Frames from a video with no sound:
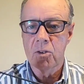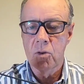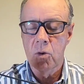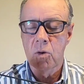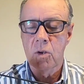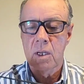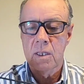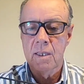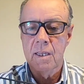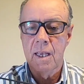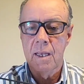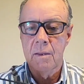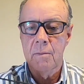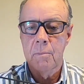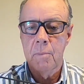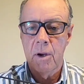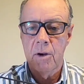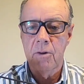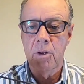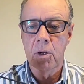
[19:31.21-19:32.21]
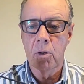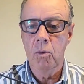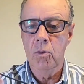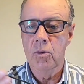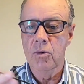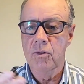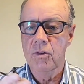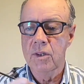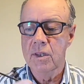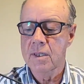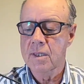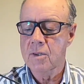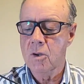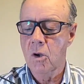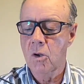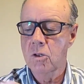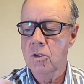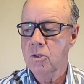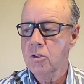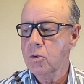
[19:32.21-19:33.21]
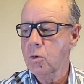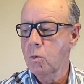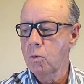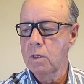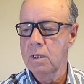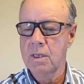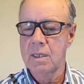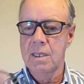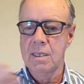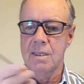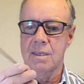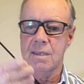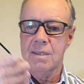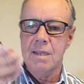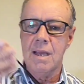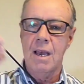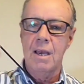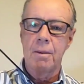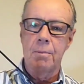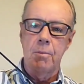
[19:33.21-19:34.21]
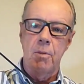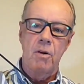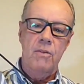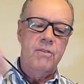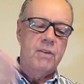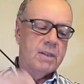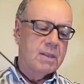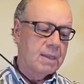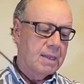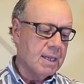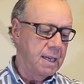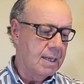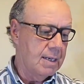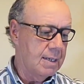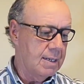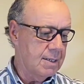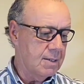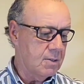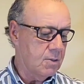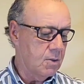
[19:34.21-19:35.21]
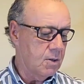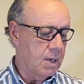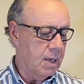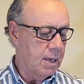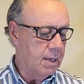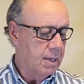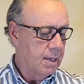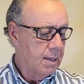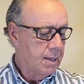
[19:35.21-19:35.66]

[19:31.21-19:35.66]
You can get very good results with this type of antennas, okay?